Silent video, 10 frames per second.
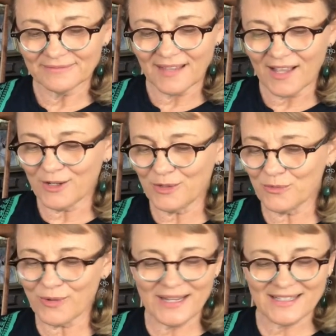I couldn't
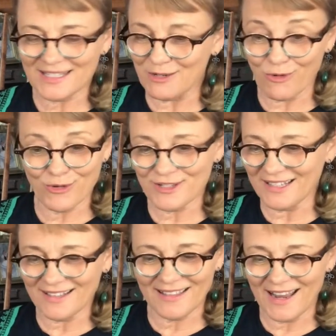wait to see Rosalie
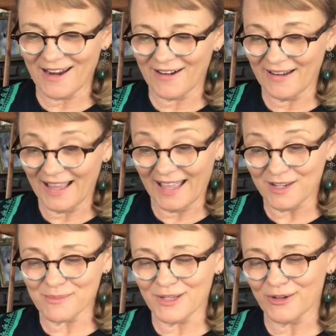Claire and to
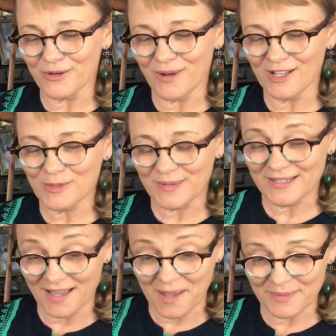meet her new husband,
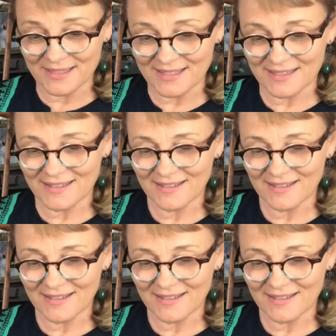Thomas.